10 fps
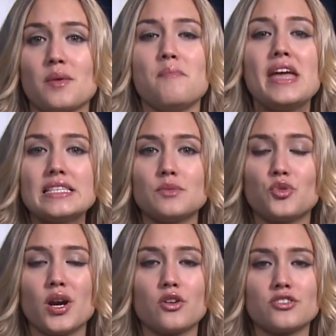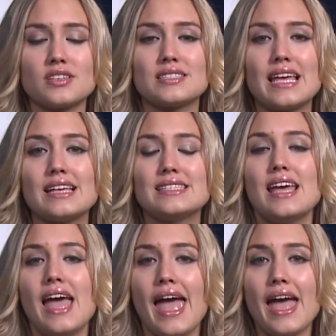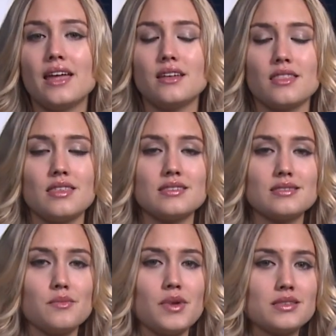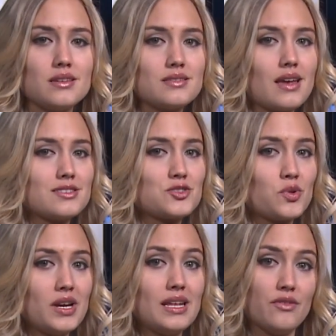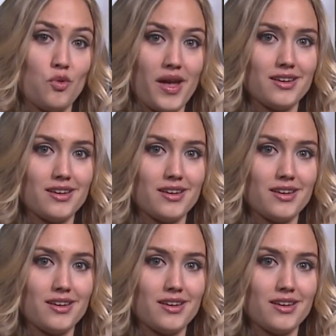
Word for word: Amazing pre-order success, and this amazing Assassin's Creed giveaway